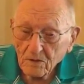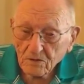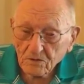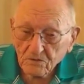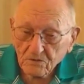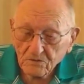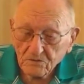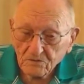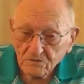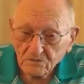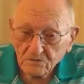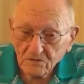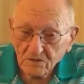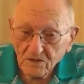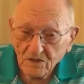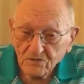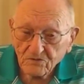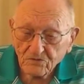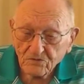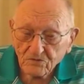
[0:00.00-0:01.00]
couldn't
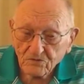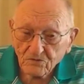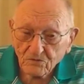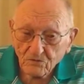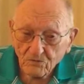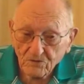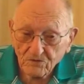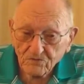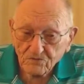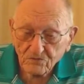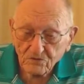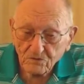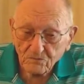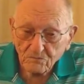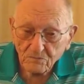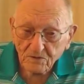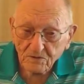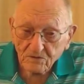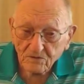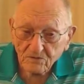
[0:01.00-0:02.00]
answer the question
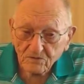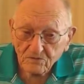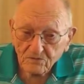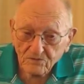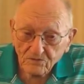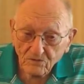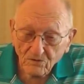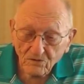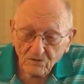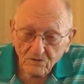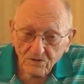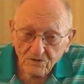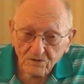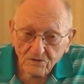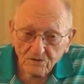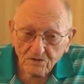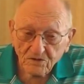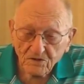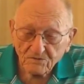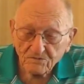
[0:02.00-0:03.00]
because all I
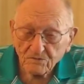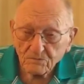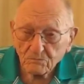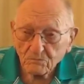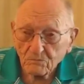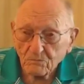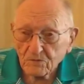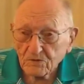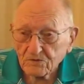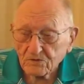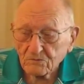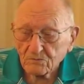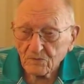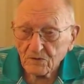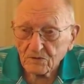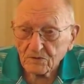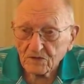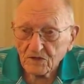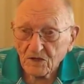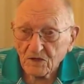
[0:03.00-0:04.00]
could give him was my
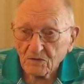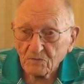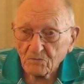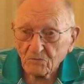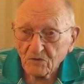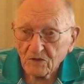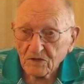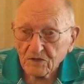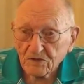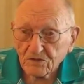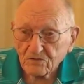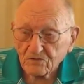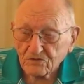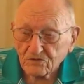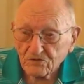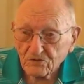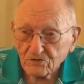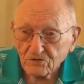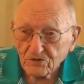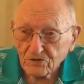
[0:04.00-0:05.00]
name, rank, and
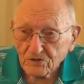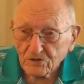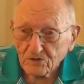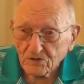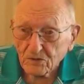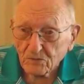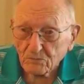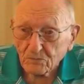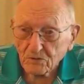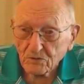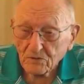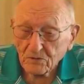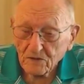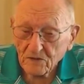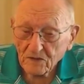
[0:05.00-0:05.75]
serial number.